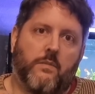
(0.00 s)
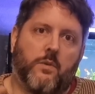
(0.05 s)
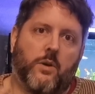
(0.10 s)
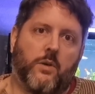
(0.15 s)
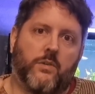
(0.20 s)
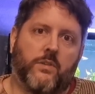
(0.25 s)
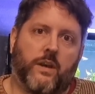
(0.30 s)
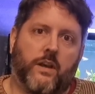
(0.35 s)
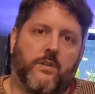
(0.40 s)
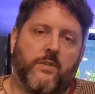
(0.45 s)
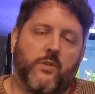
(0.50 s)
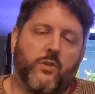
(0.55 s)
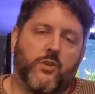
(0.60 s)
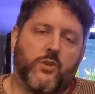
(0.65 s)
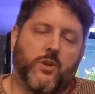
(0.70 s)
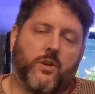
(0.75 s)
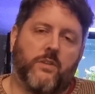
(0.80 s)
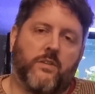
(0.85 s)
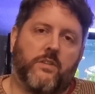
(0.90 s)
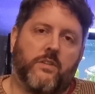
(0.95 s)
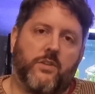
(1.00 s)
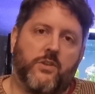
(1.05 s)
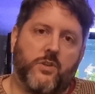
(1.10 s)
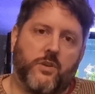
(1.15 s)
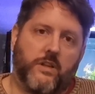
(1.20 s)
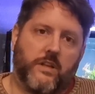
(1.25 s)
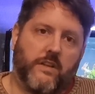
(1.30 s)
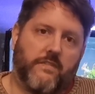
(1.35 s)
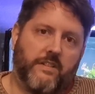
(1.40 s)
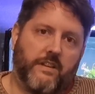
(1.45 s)
world title shot in the
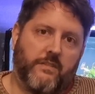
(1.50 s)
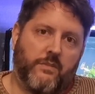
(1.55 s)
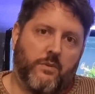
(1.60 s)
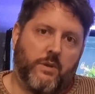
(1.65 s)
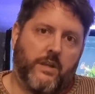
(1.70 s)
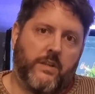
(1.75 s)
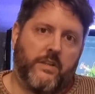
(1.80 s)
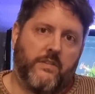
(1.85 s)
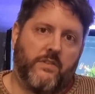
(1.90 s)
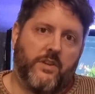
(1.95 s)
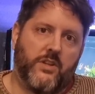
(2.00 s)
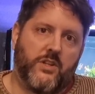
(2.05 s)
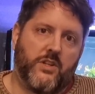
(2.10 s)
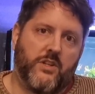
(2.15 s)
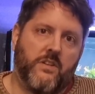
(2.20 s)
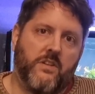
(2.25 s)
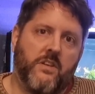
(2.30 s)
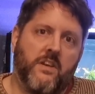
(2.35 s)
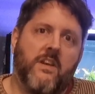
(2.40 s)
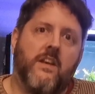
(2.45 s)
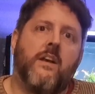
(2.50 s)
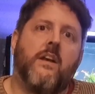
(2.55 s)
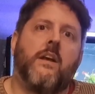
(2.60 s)
junior featherweight division.